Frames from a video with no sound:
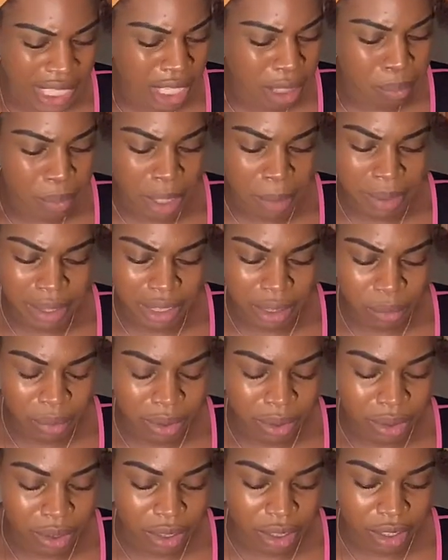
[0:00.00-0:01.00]
Maybe someone
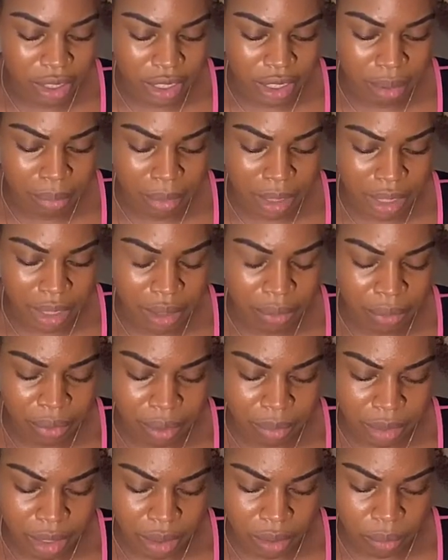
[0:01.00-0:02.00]
took some money
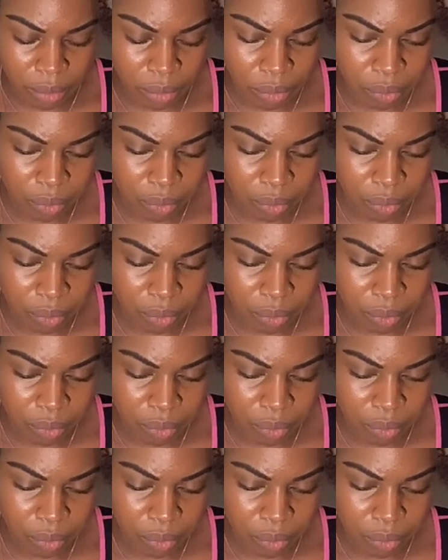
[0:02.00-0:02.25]
from you.